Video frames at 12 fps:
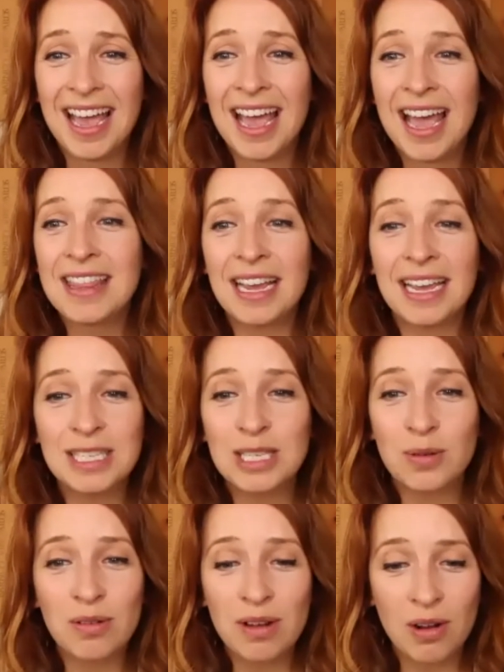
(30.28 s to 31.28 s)
That gets
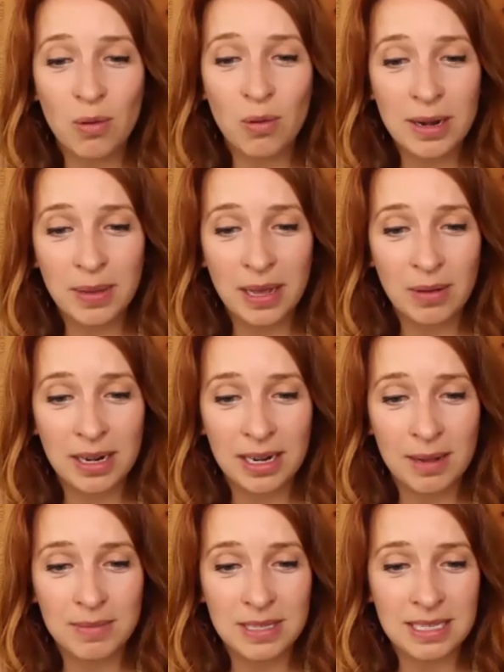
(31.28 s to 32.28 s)
thrown around quite a bit when it
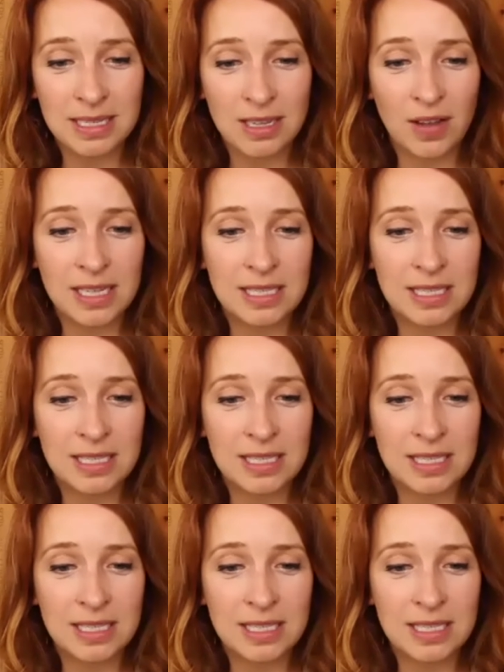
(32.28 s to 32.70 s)
comes to sulfites.